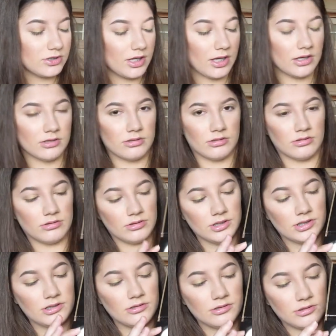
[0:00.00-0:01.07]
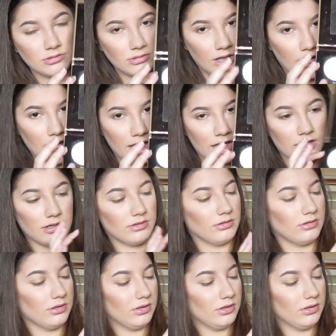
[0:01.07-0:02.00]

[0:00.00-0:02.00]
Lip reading: Like, this is too light,